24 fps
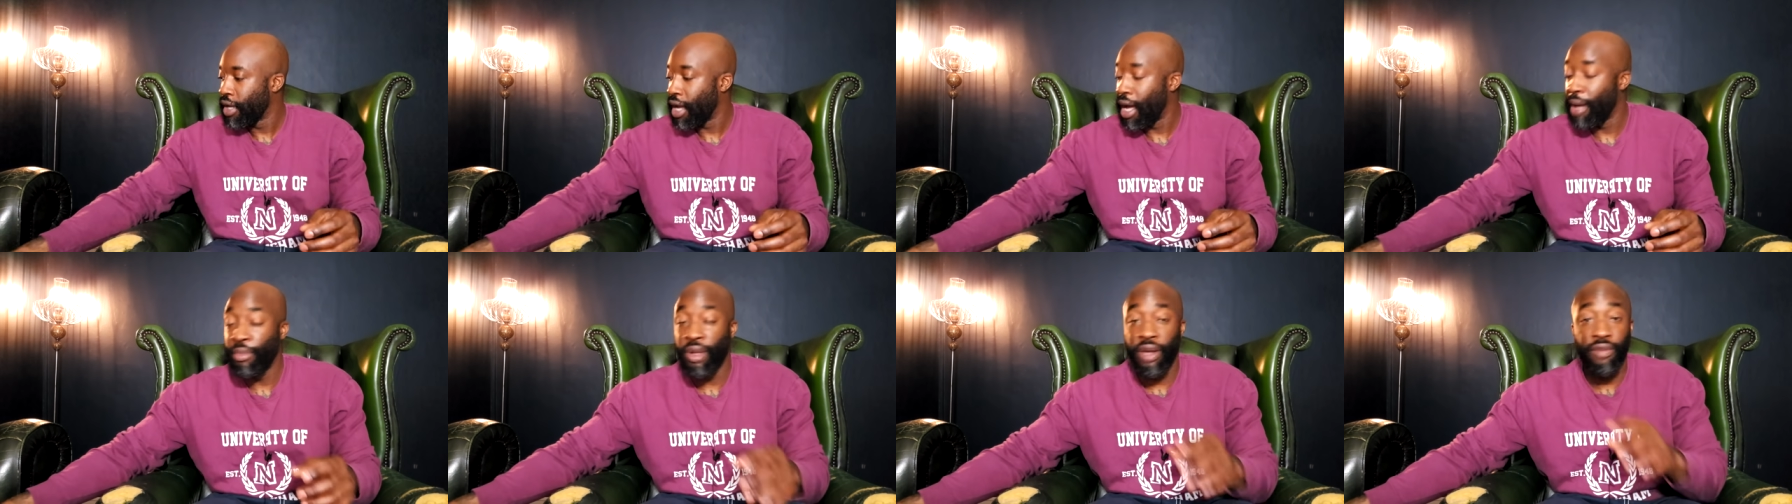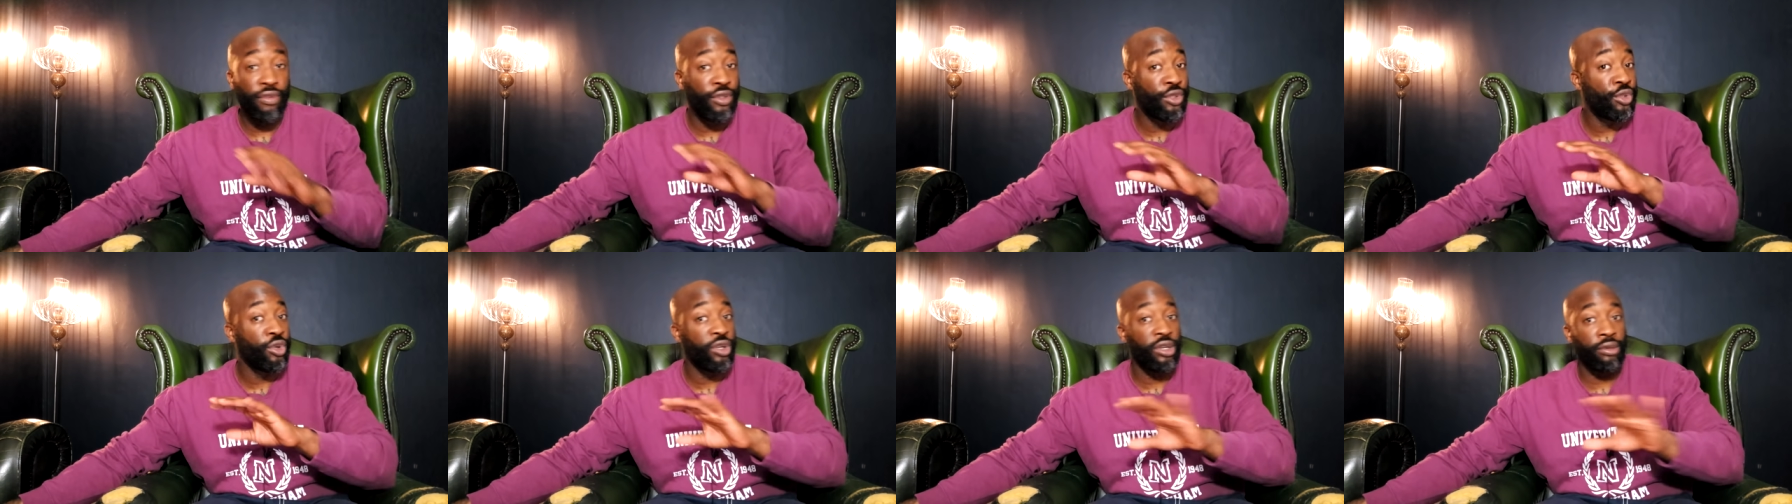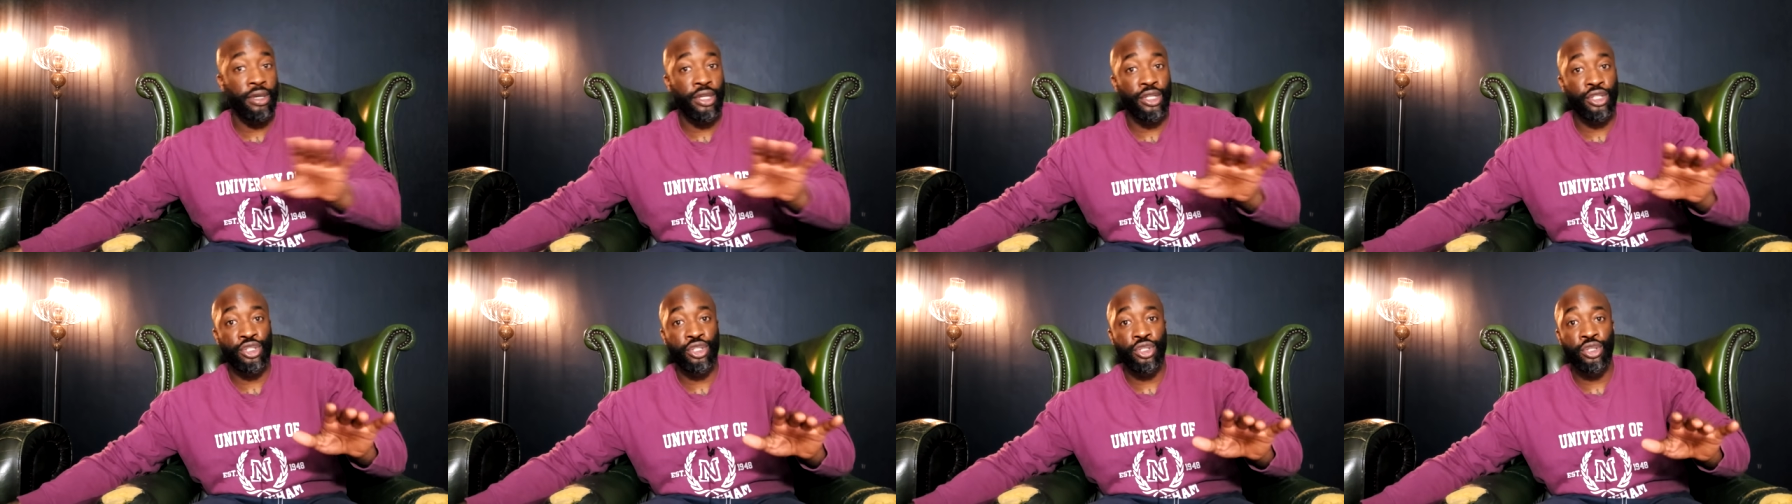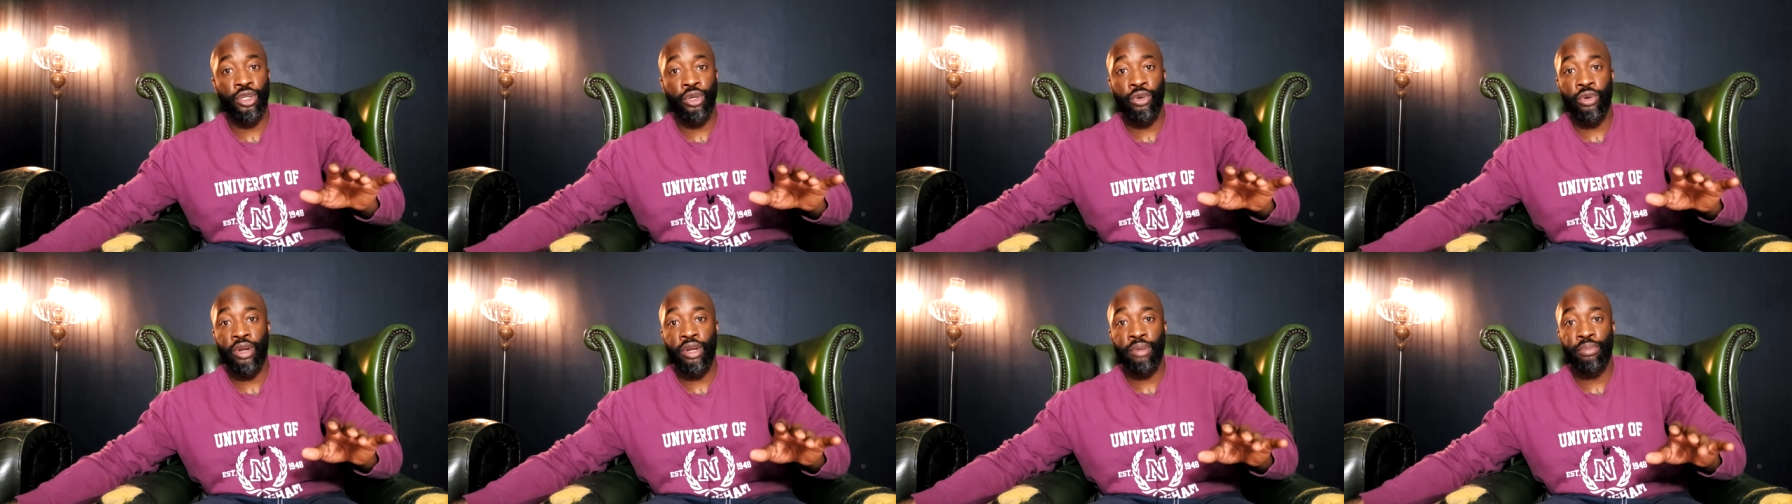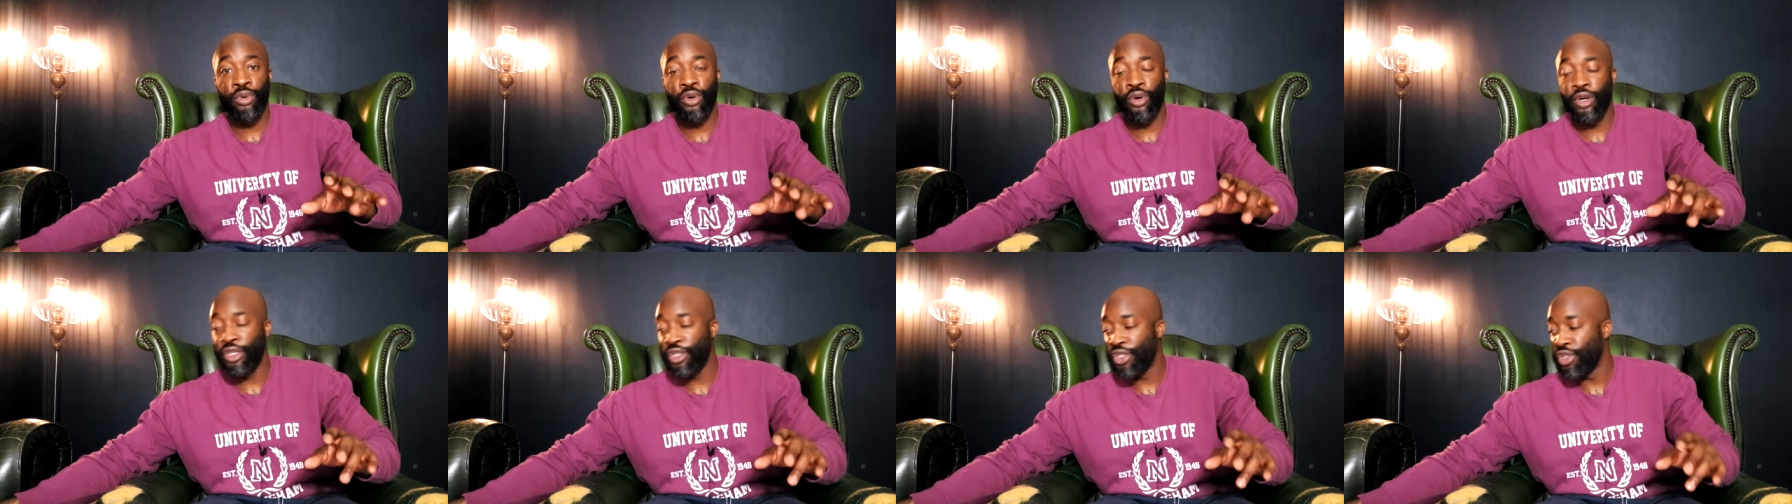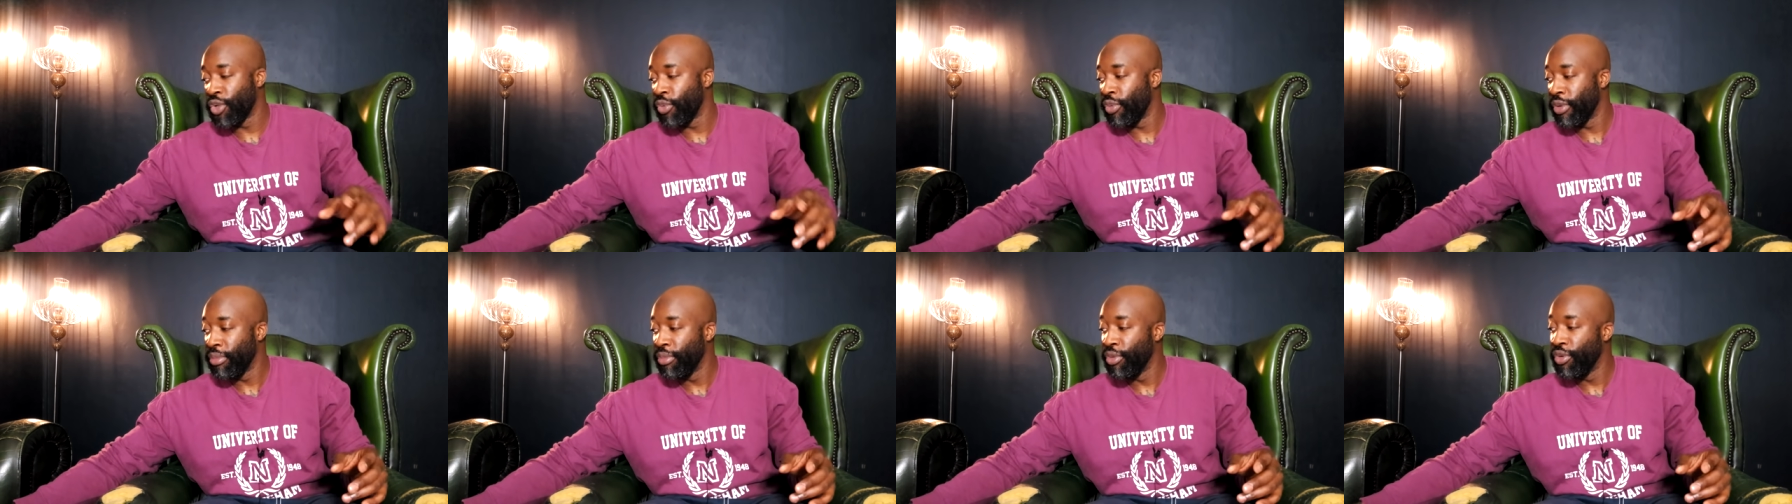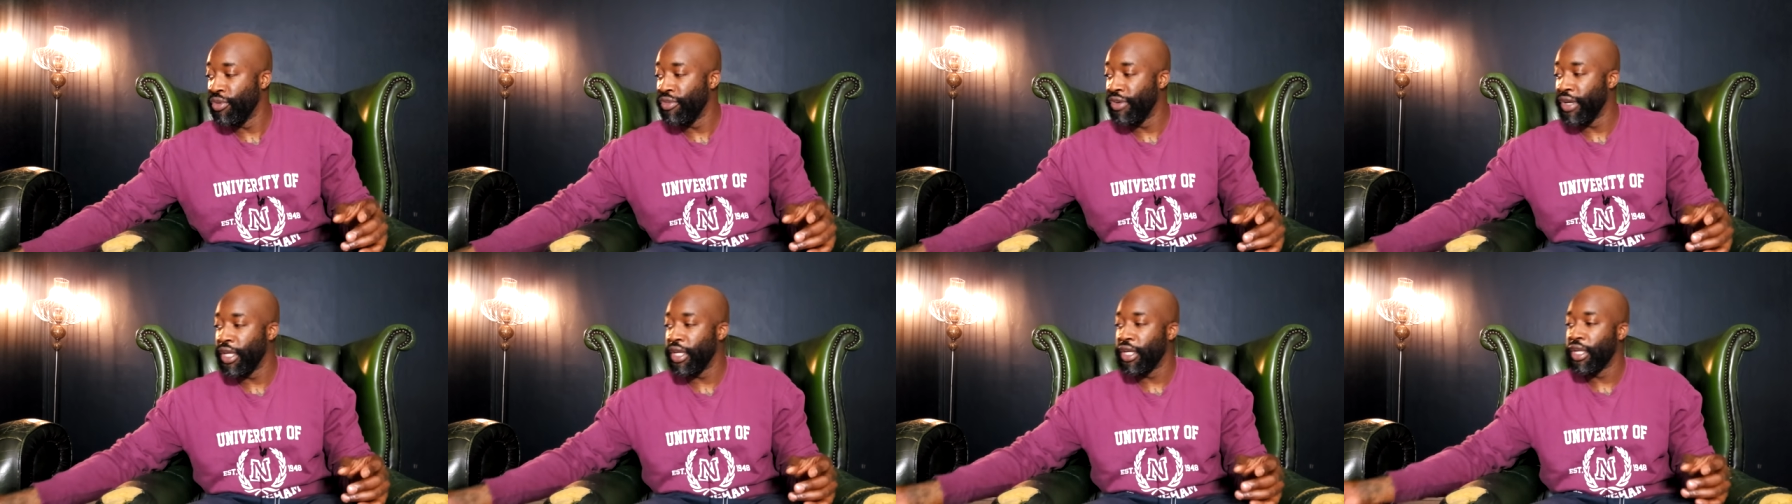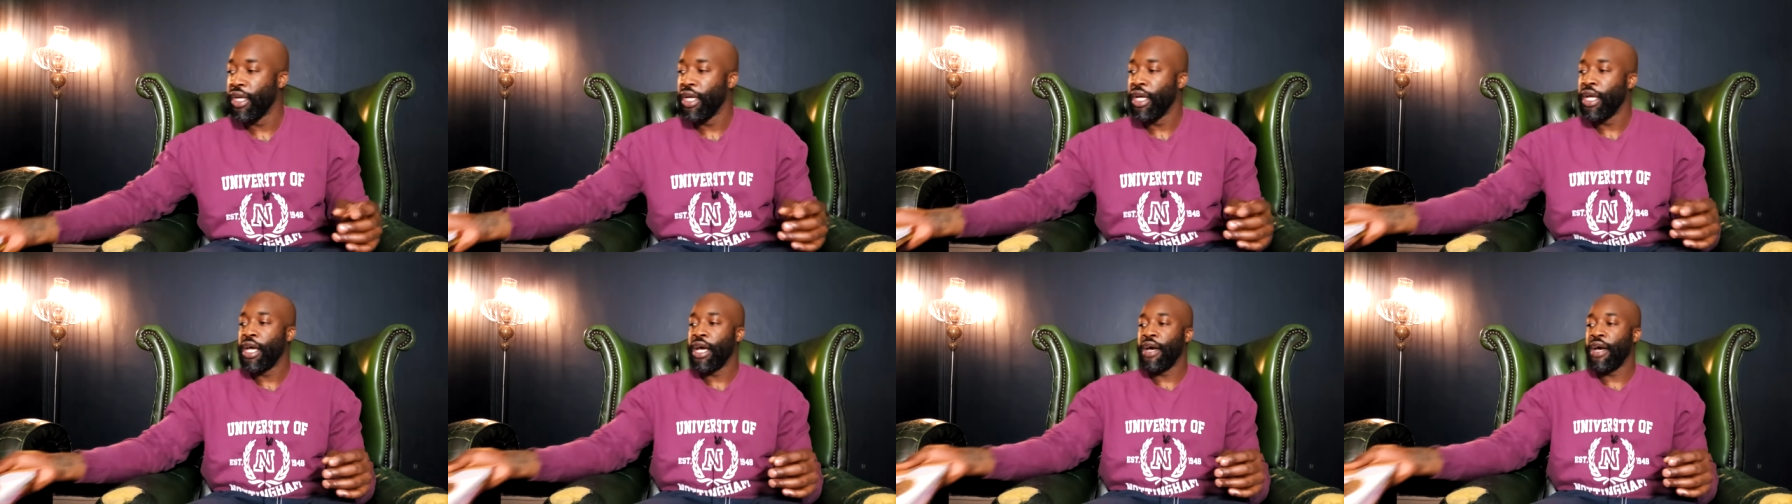I'm not even talking about the studio anymore until we move in.